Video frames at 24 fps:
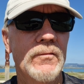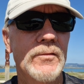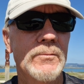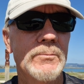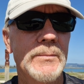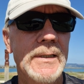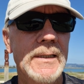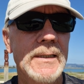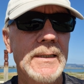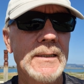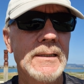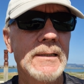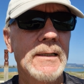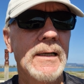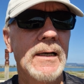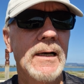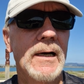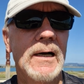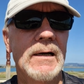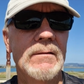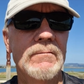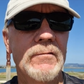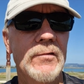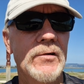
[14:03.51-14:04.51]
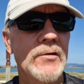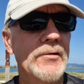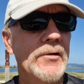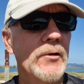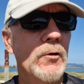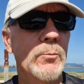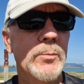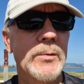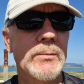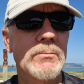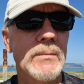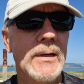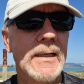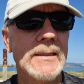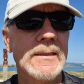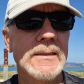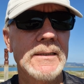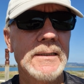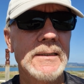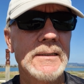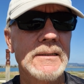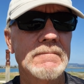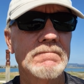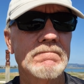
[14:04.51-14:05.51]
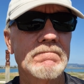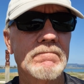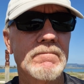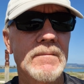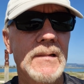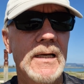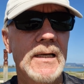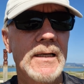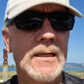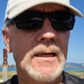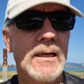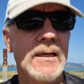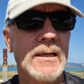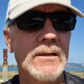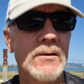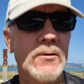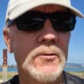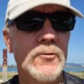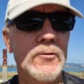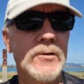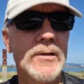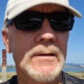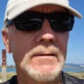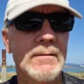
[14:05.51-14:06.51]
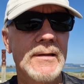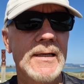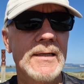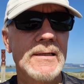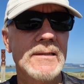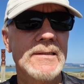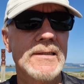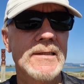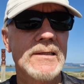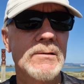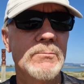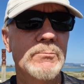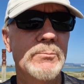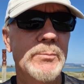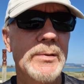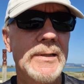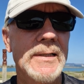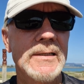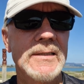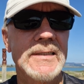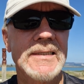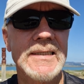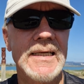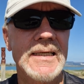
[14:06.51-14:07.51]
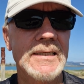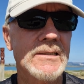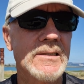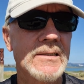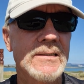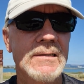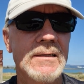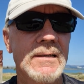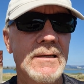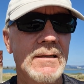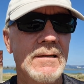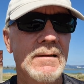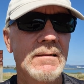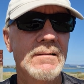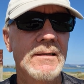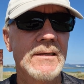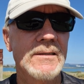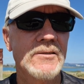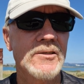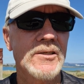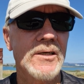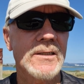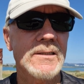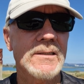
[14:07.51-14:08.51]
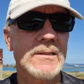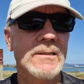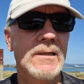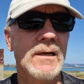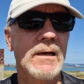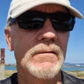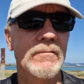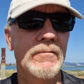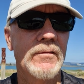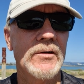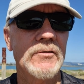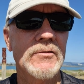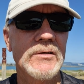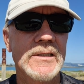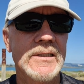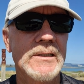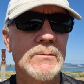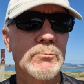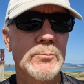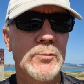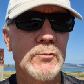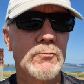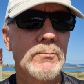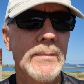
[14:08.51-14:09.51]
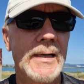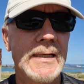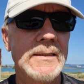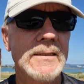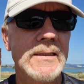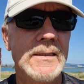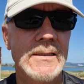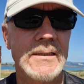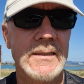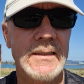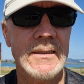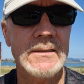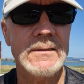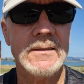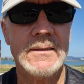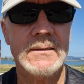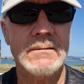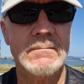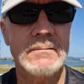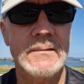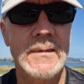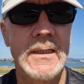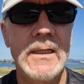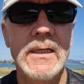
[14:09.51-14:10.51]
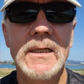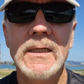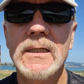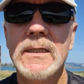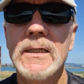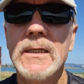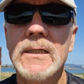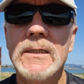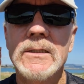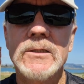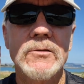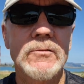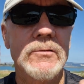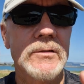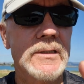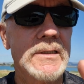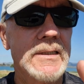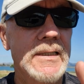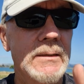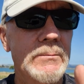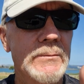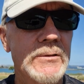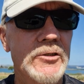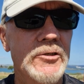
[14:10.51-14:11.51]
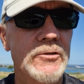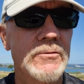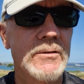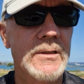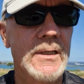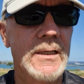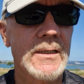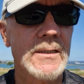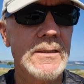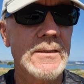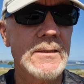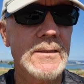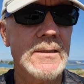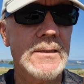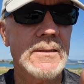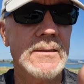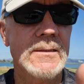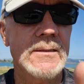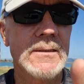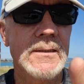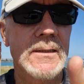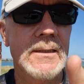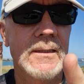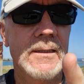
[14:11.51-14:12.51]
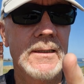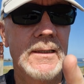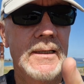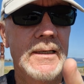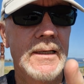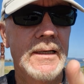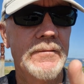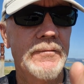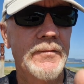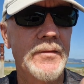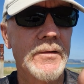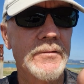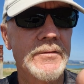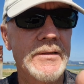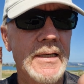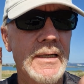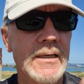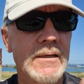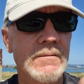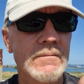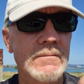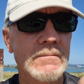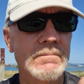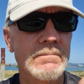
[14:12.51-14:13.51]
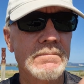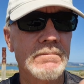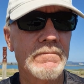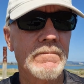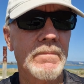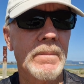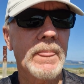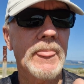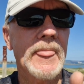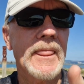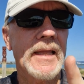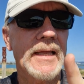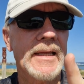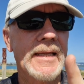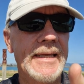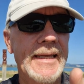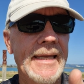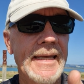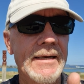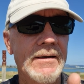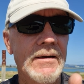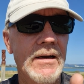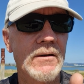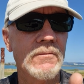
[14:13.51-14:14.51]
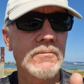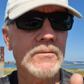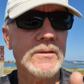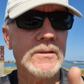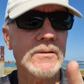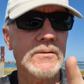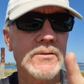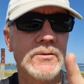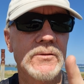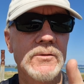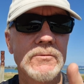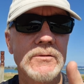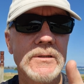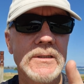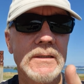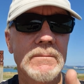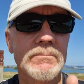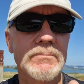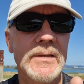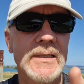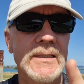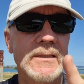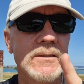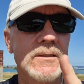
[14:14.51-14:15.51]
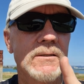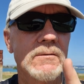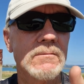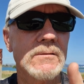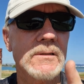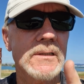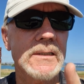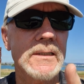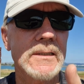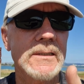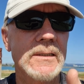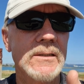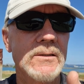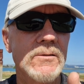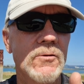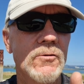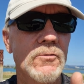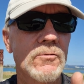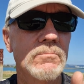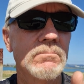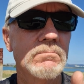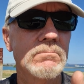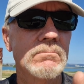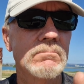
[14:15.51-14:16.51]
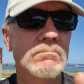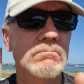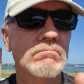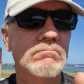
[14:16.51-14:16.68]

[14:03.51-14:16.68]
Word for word: for me, I'm very open-minded, and I look at things in a bigger sense than just a very simple-minded sense. So the same as you guys, if you're down, get out, do something, don't sit at home.